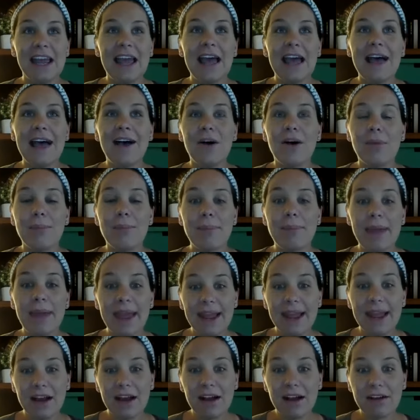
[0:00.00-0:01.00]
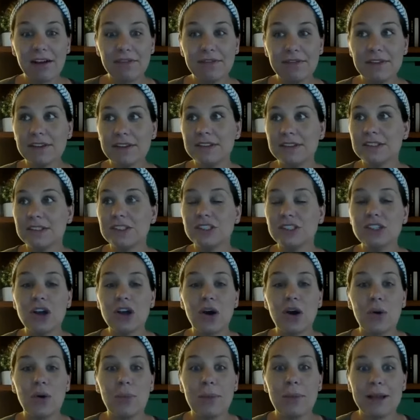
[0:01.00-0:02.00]
help pay off
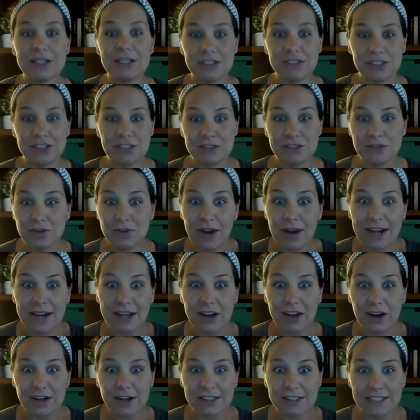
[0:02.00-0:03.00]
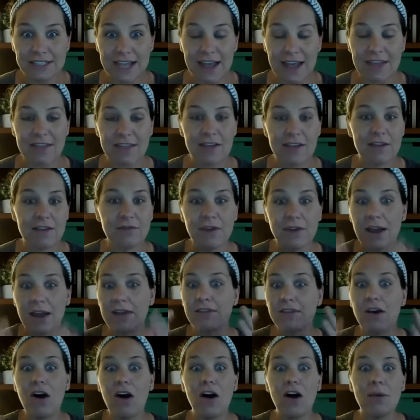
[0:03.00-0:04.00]
so much credit card debt of
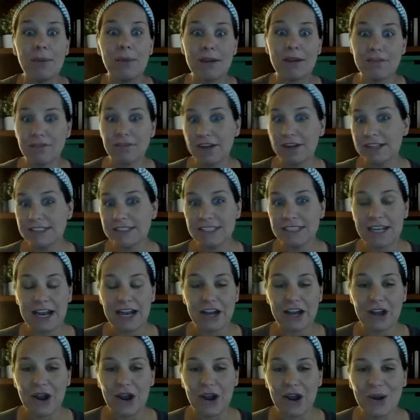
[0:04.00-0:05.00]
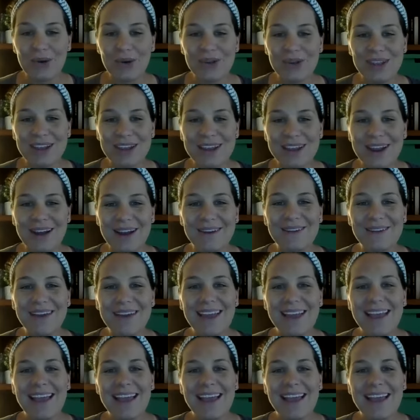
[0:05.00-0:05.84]
all my friends that I know, you know?